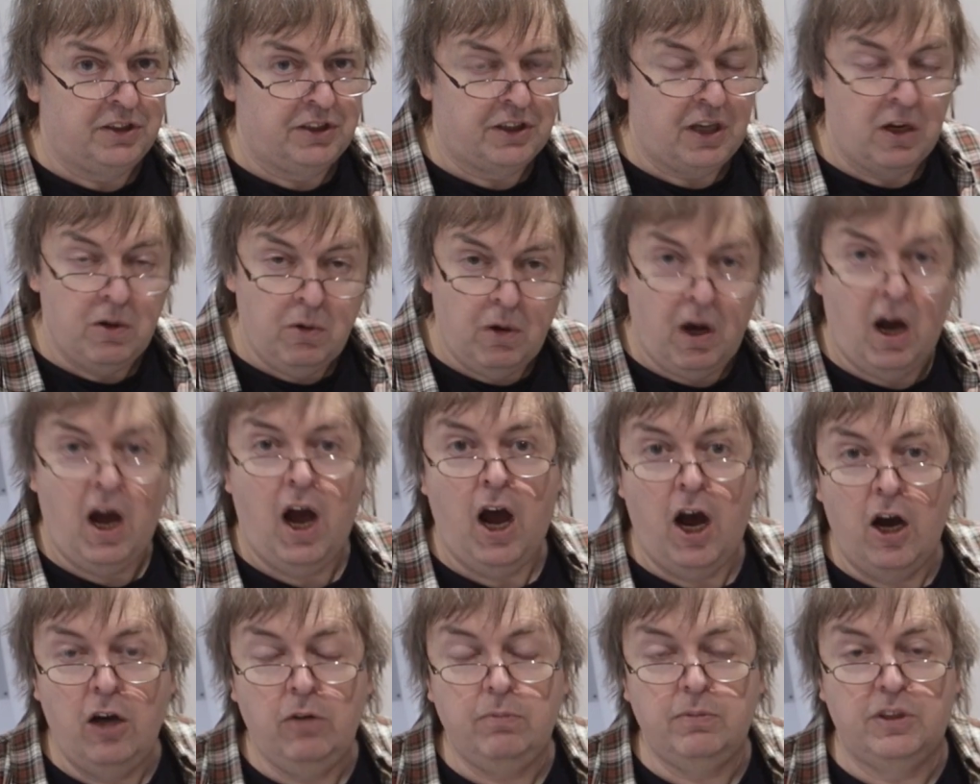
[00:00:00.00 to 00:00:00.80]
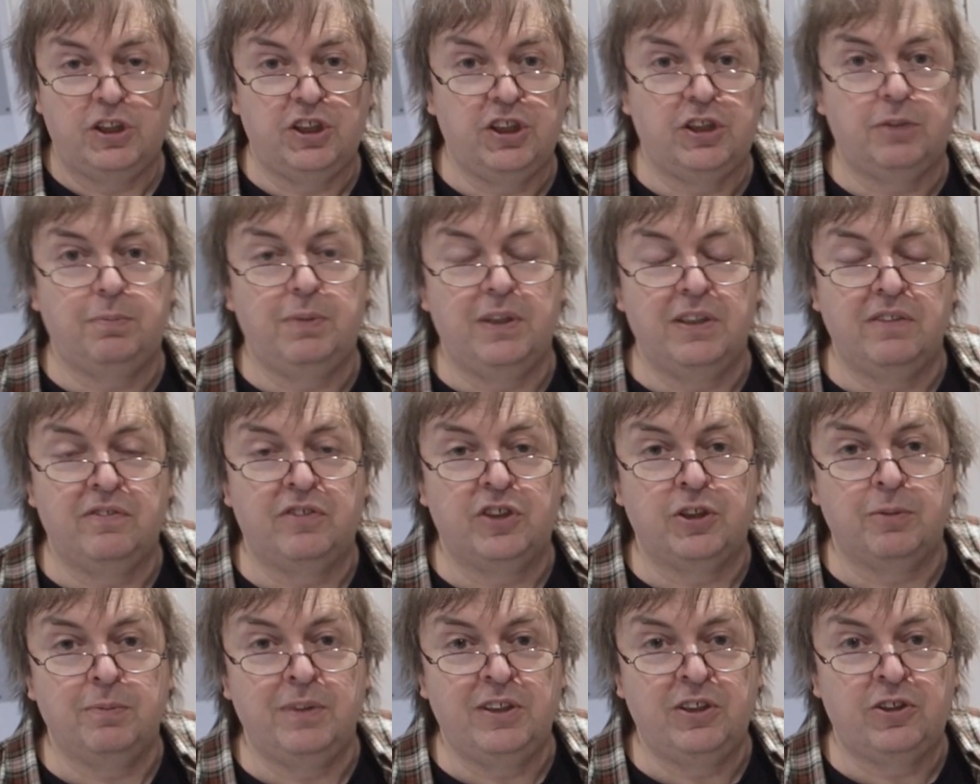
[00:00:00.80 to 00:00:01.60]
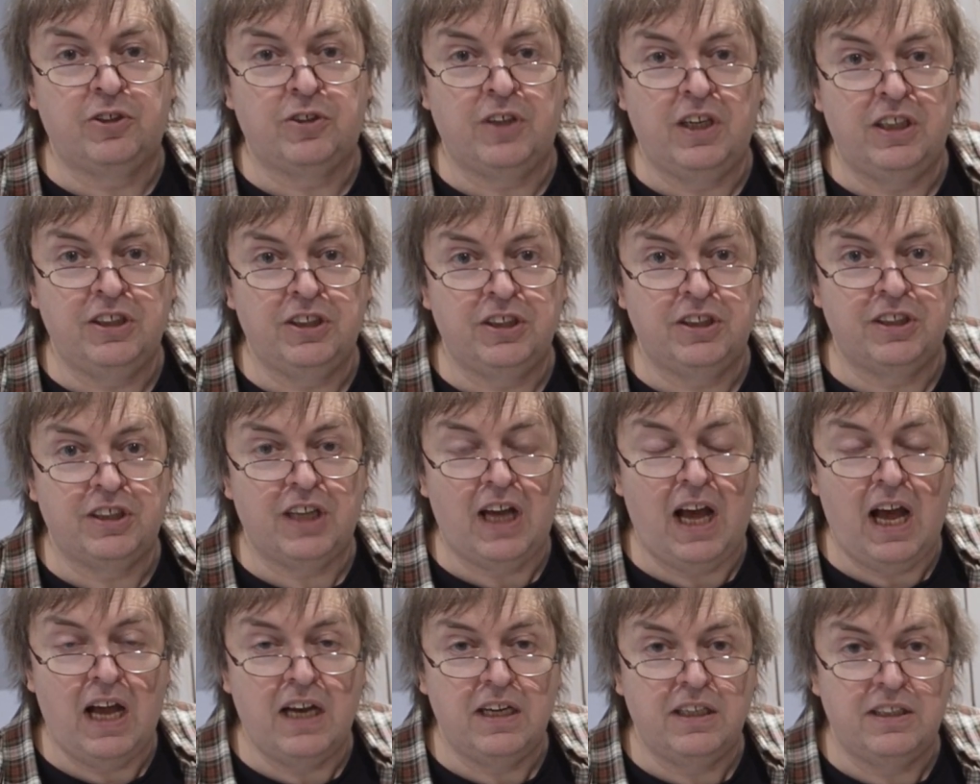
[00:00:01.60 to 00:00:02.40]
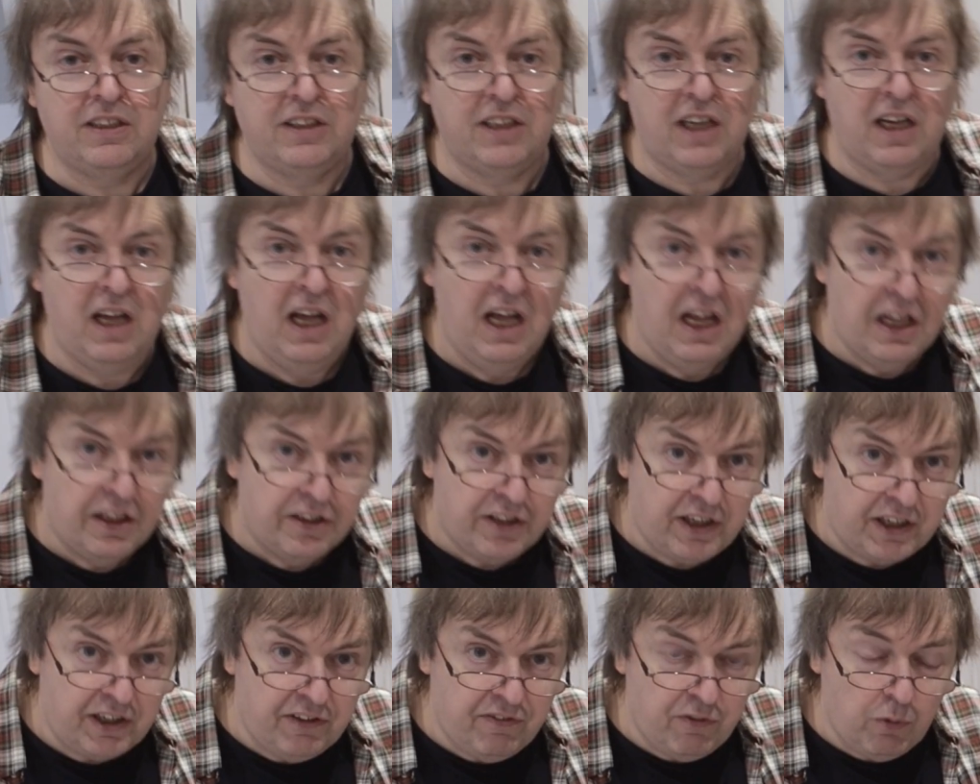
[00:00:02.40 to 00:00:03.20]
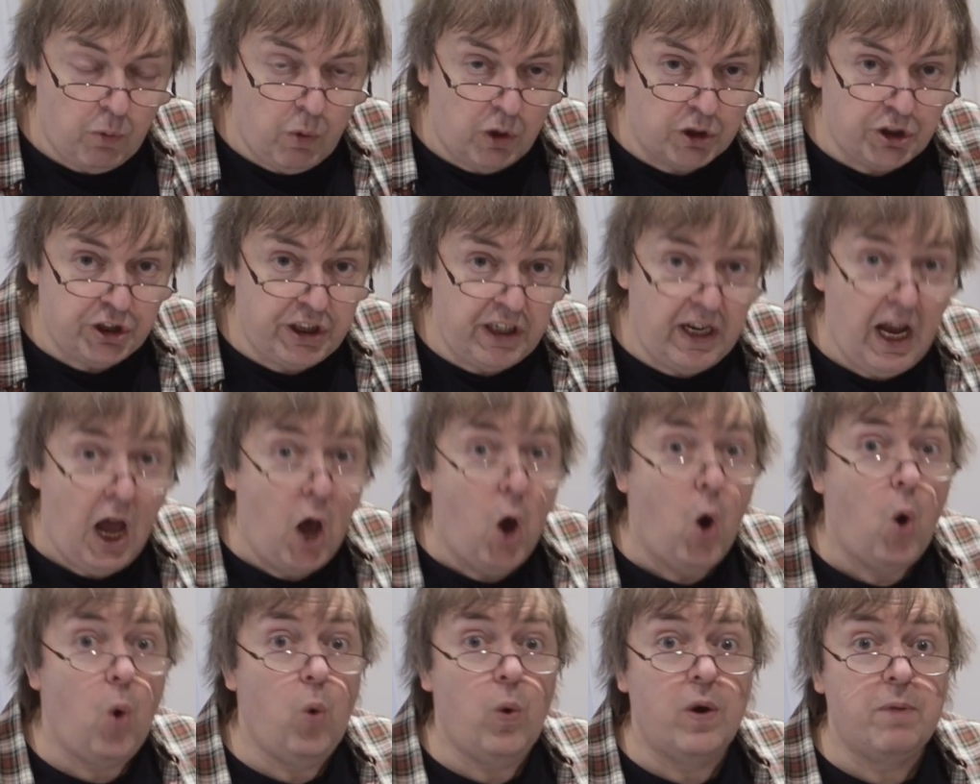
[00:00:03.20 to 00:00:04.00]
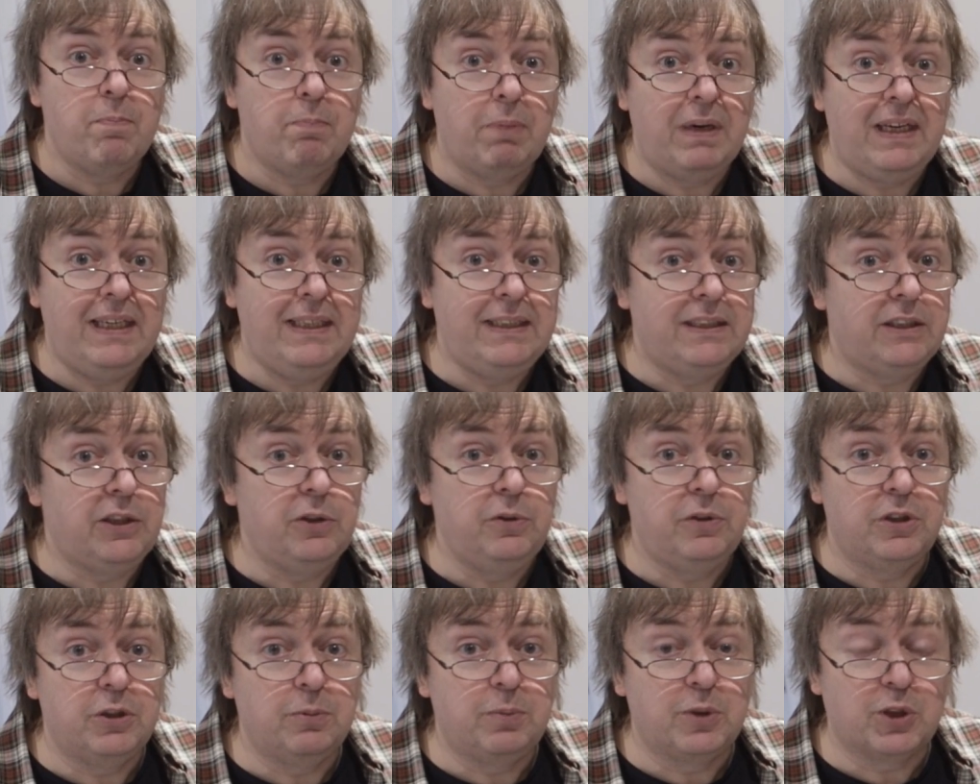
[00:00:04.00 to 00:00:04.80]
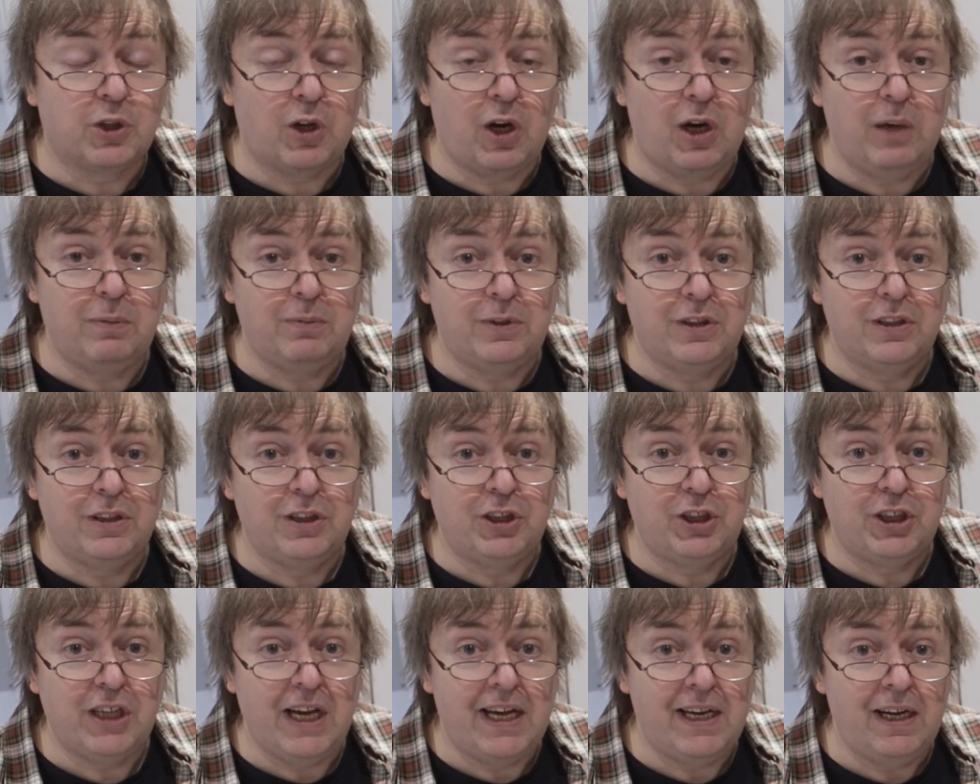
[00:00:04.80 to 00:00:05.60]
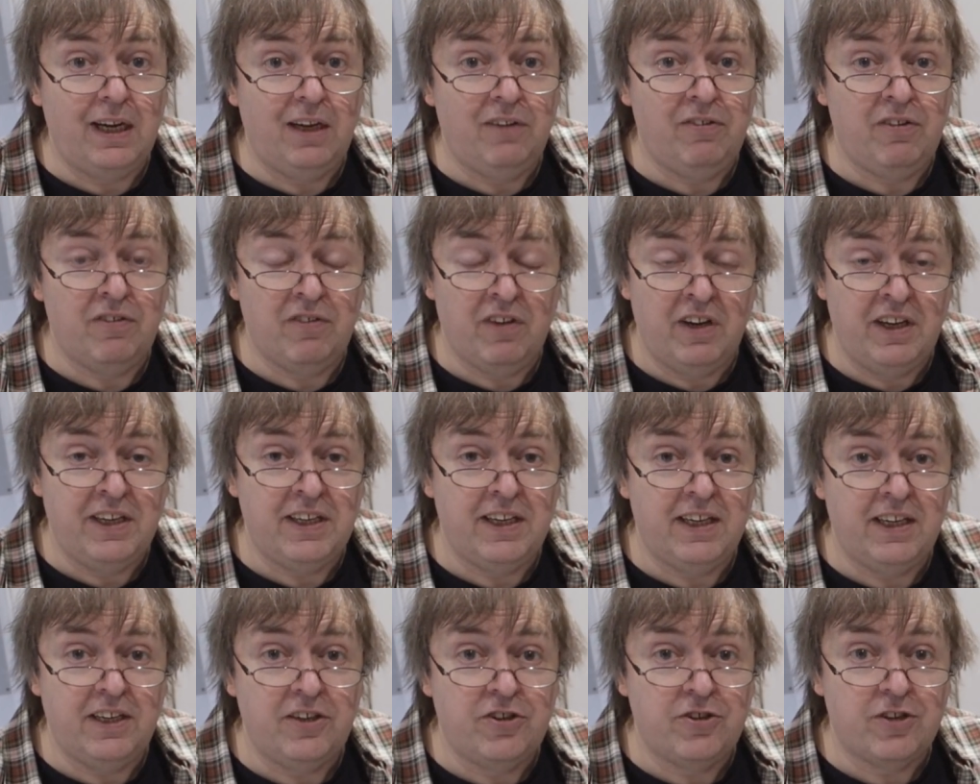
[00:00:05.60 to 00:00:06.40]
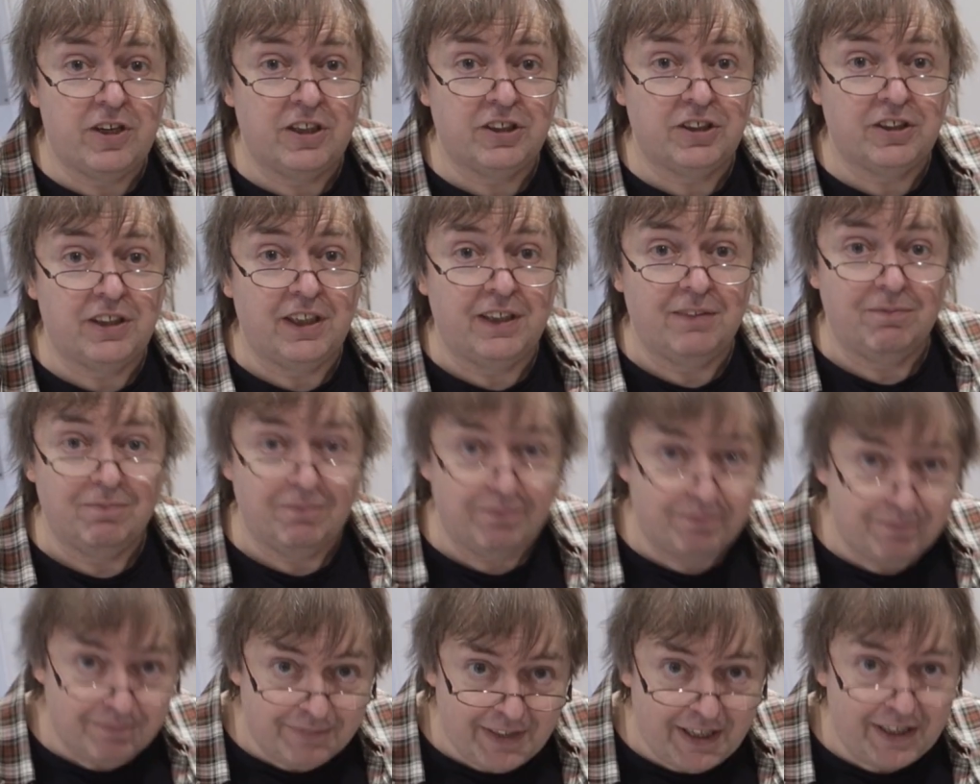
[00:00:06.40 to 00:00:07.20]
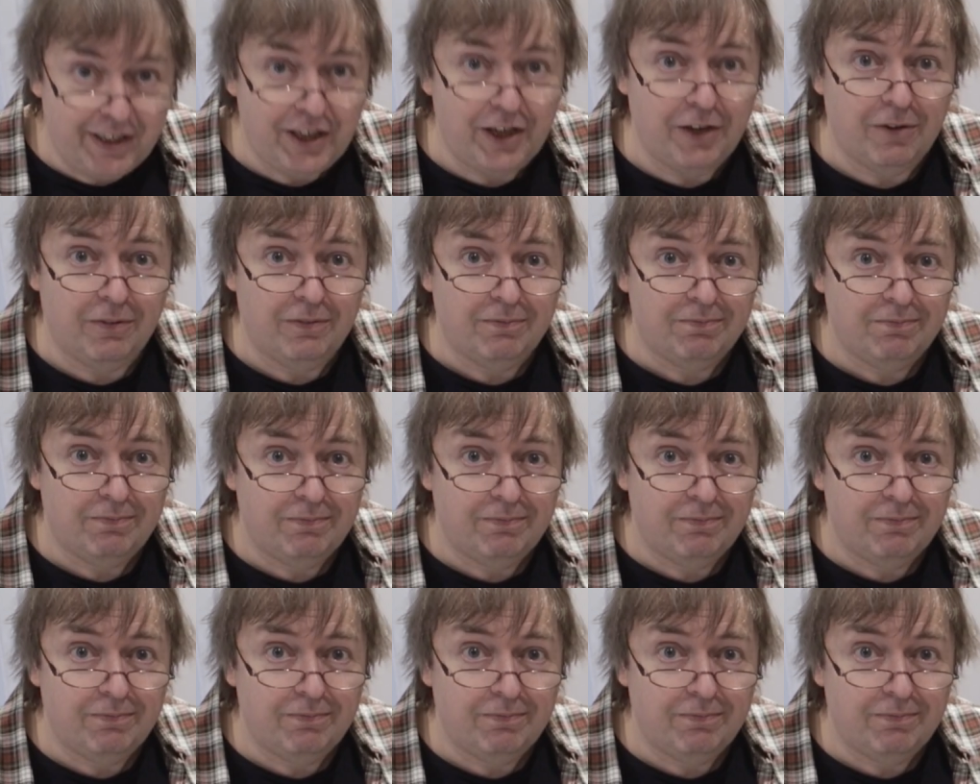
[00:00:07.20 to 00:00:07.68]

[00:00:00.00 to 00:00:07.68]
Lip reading: So I hope this has been of some interest, and thank you for watching. Oh, and please do subscribe to the channel if you find it interesting. Thank you.